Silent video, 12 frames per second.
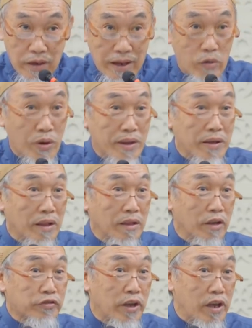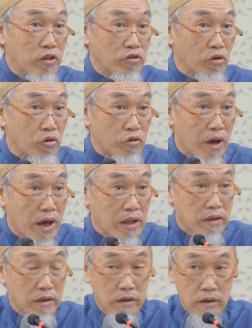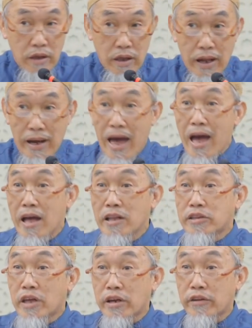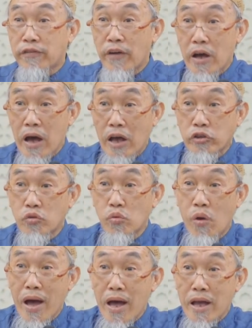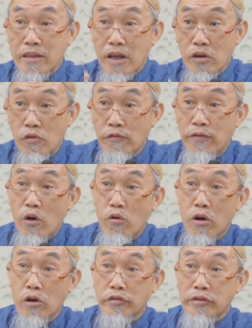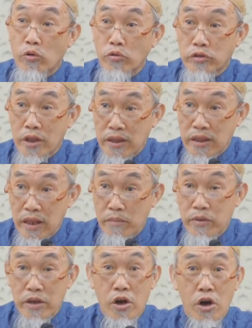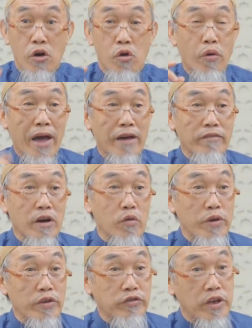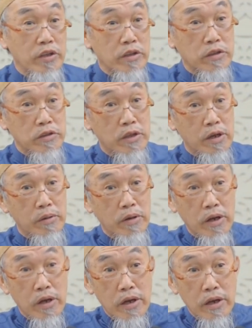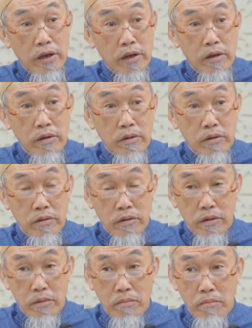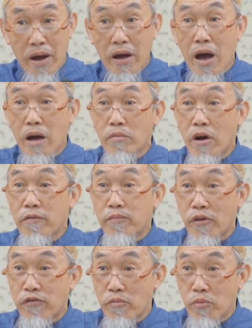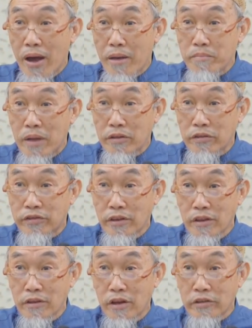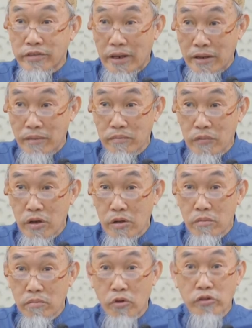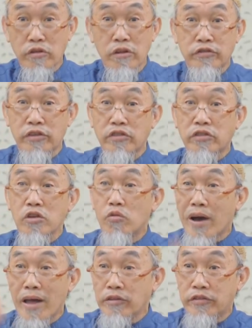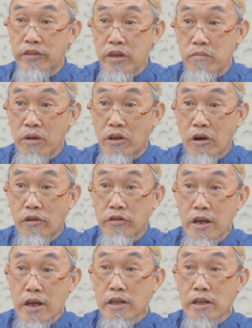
Like what Allah said in the Quran, La tarfa'a aswatakum fawqa sawtan nabi. Whoever visit the maqam of Prophet Muhammad sallallahu alaihi wasallam, most of the sisters you can't see because